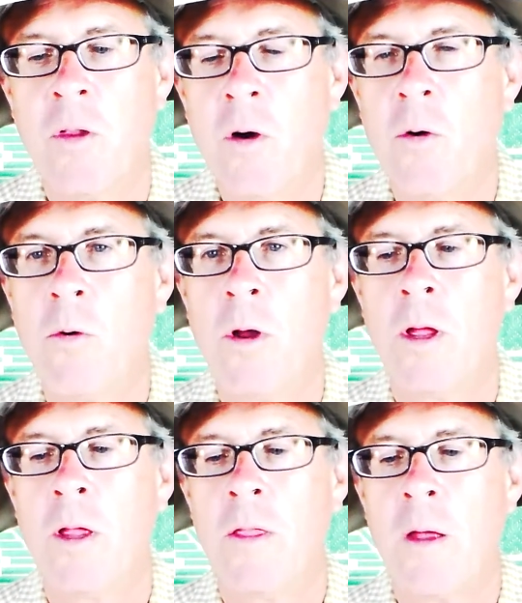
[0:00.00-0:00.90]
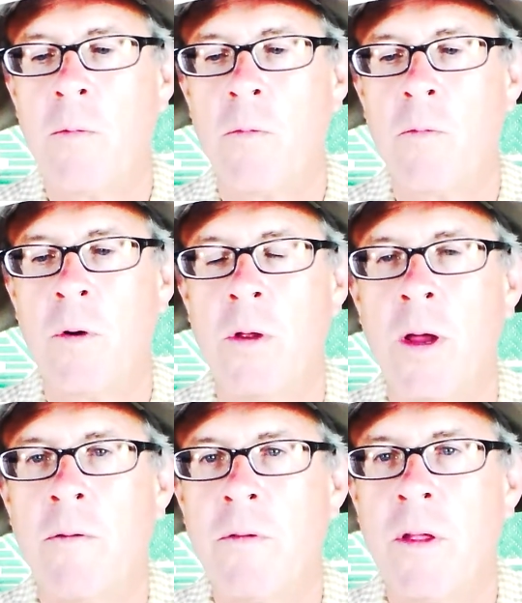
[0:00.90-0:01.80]
know that when
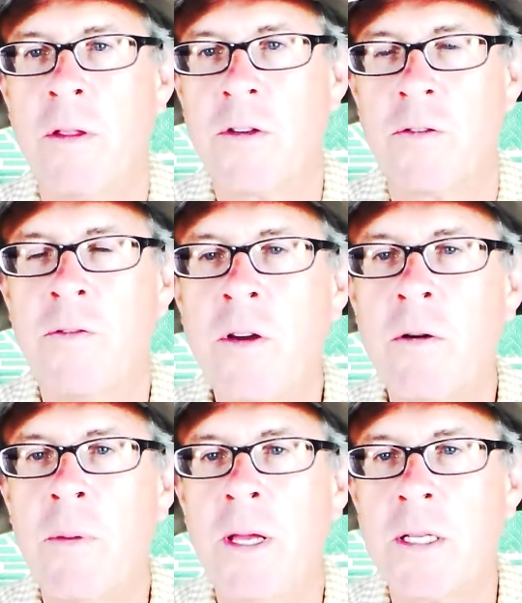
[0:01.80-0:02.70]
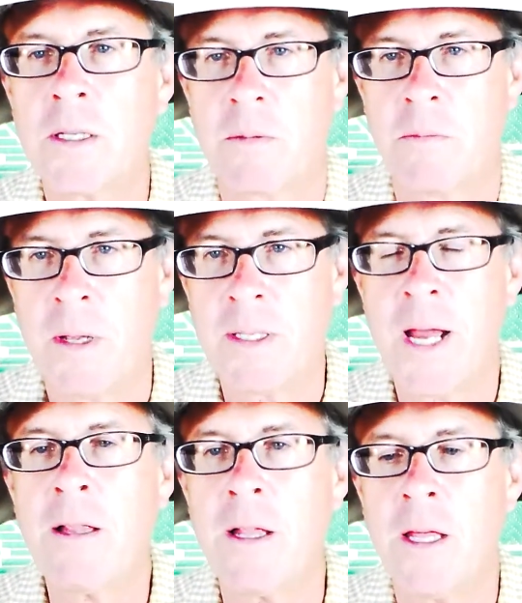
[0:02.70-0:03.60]
you have in this fear-based
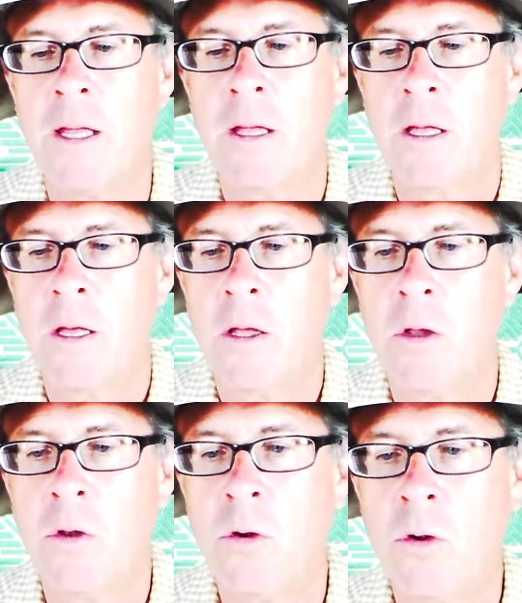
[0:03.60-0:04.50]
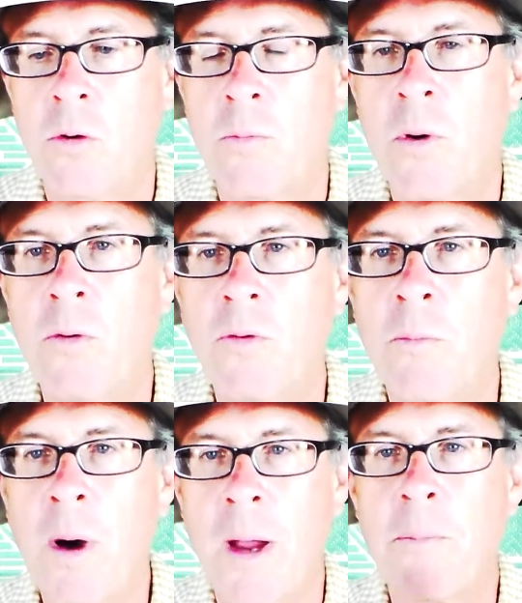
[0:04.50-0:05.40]
mentality, you're prone
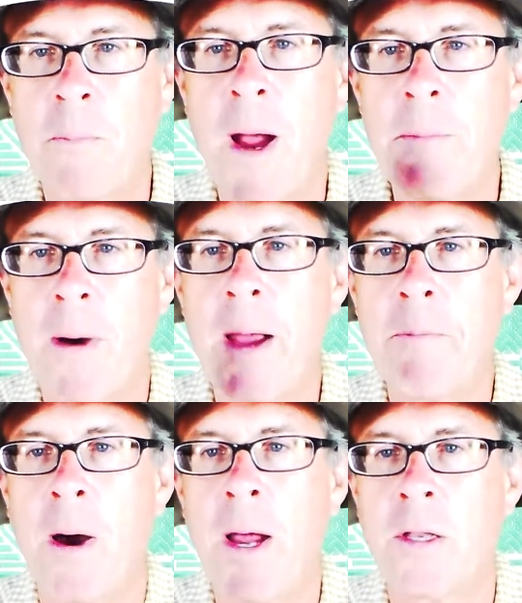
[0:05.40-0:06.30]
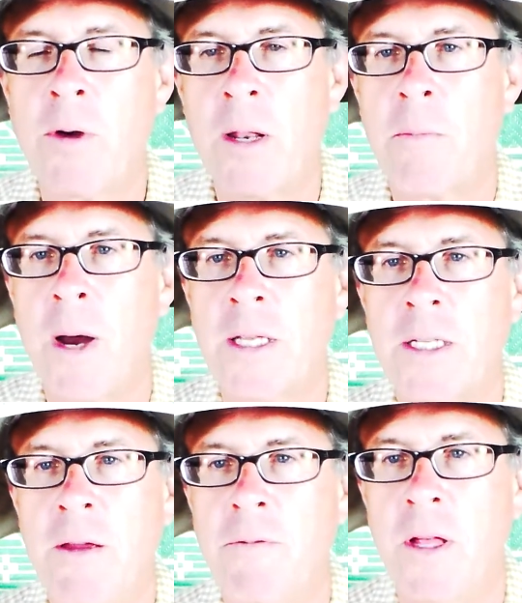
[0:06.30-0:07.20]
to buy, buy, buy, buy, try to buy
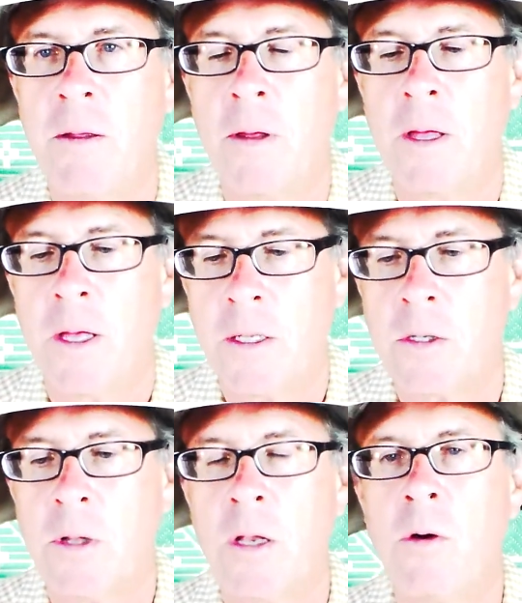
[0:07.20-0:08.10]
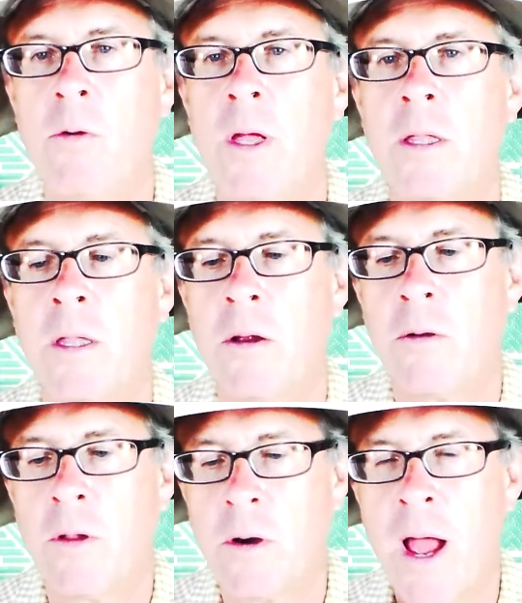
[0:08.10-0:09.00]
safety. And so they know that
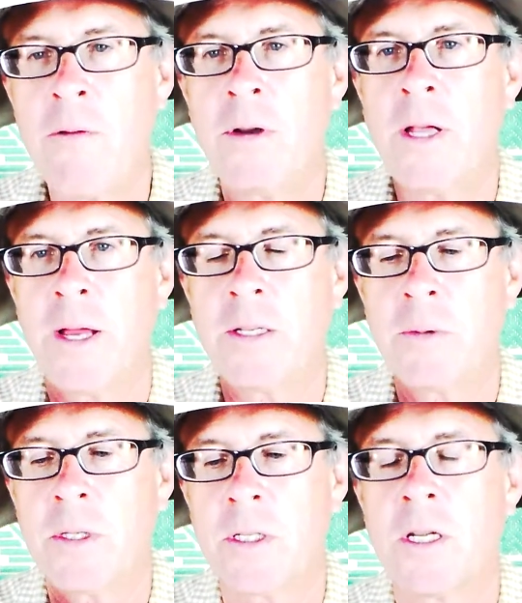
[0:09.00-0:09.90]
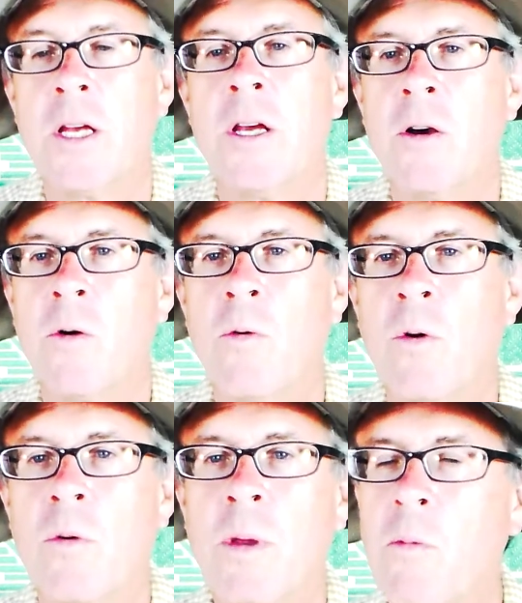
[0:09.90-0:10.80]
their, their advertisements
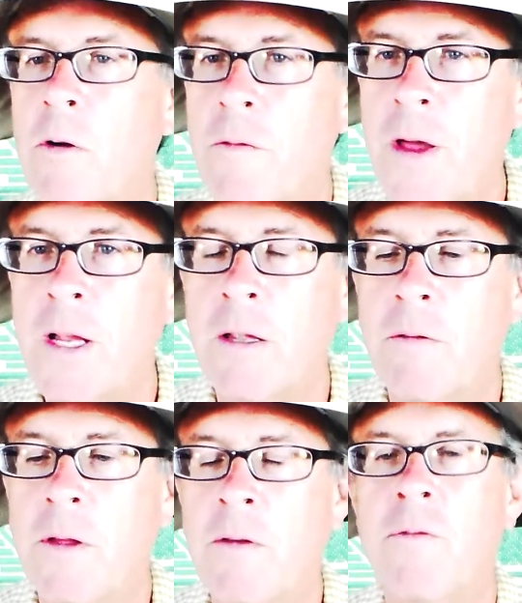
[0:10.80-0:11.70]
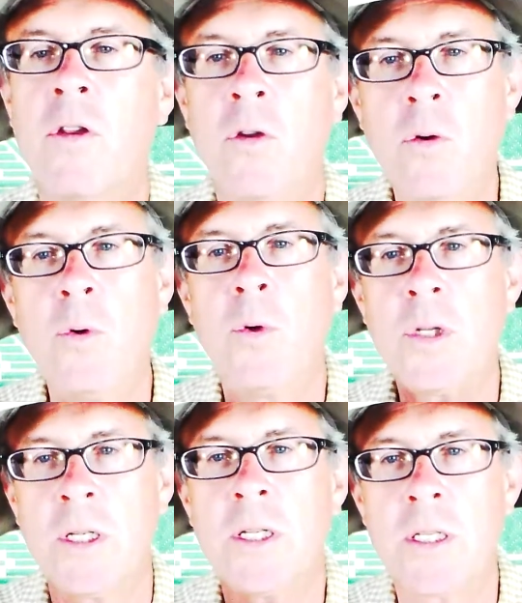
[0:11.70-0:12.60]
will be more effective if the
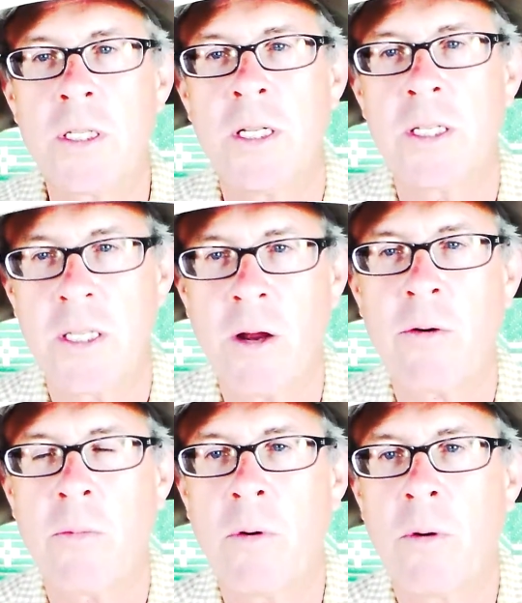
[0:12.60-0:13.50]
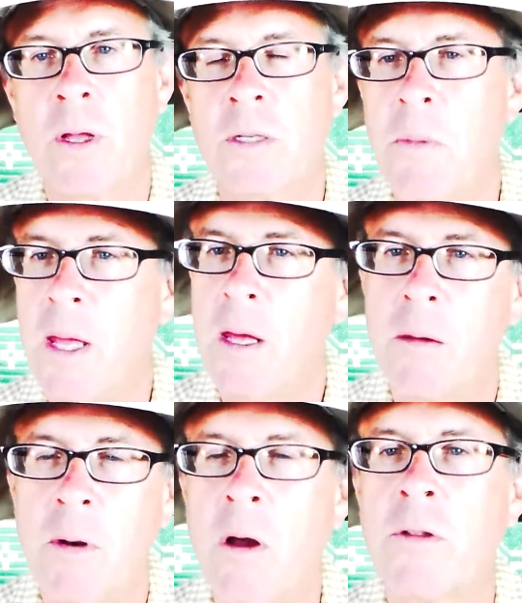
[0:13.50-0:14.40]
news is, is terrible, is
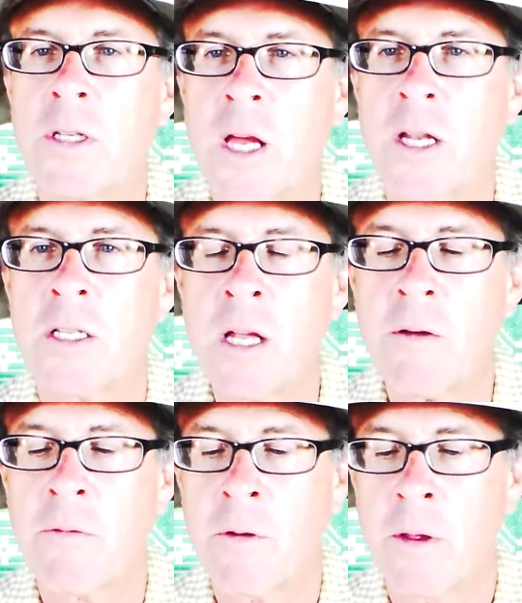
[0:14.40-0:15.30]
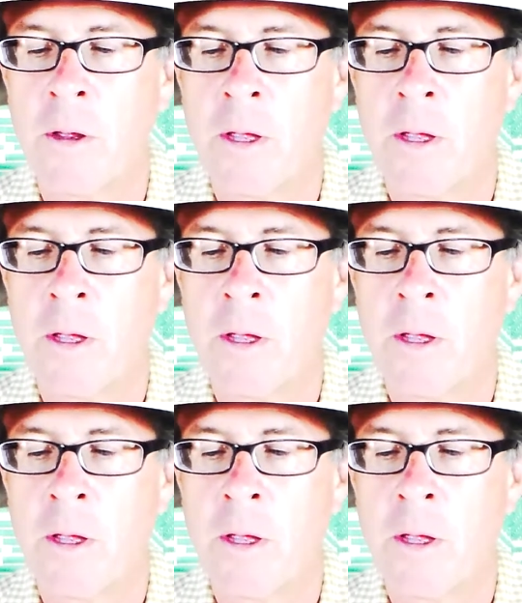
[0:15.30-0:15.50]
mayhem and all this kind of stuff.